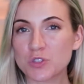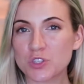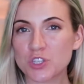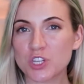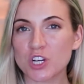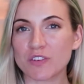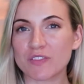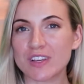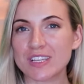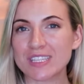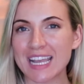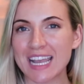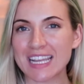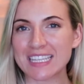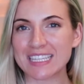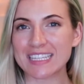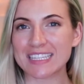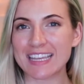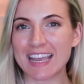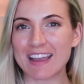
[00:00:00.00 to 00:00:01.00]
Service
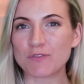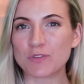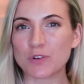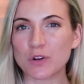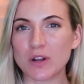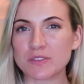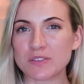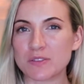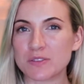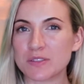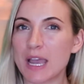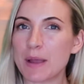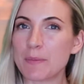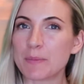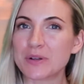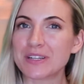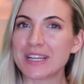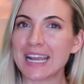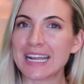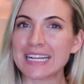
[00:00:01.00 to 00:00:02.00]
heads to Denver on
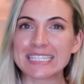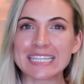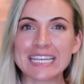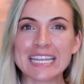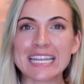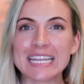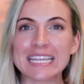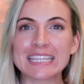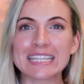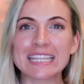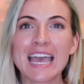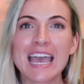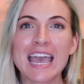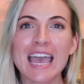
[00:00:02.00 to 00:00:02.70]
September 19th.